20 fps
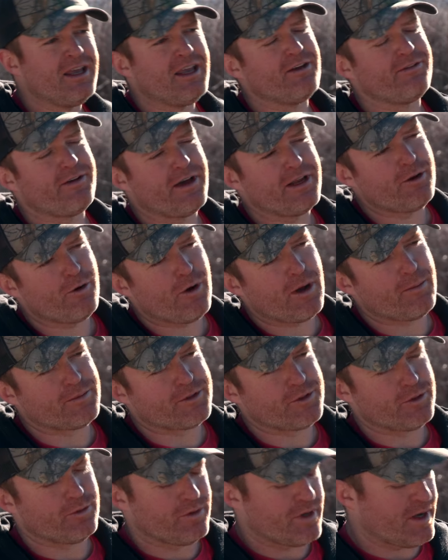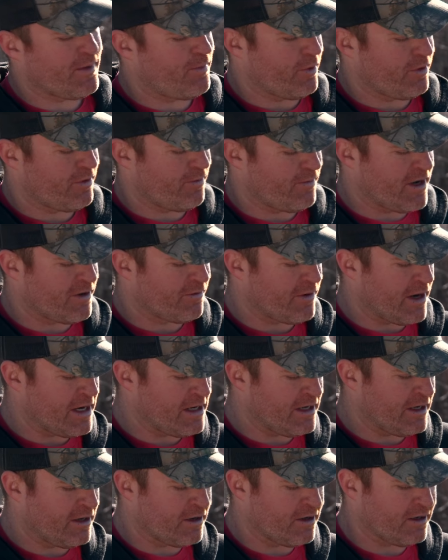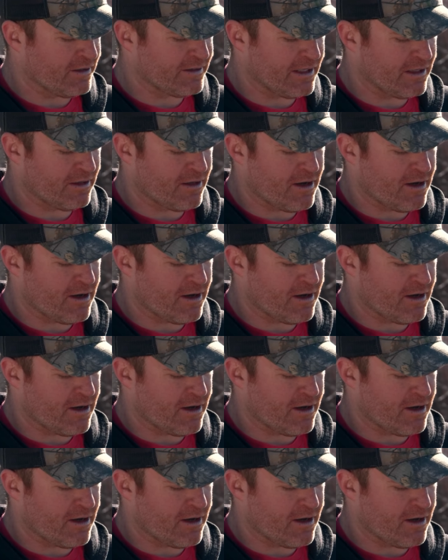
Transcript: If I know I'm suiting up with my rain gear all day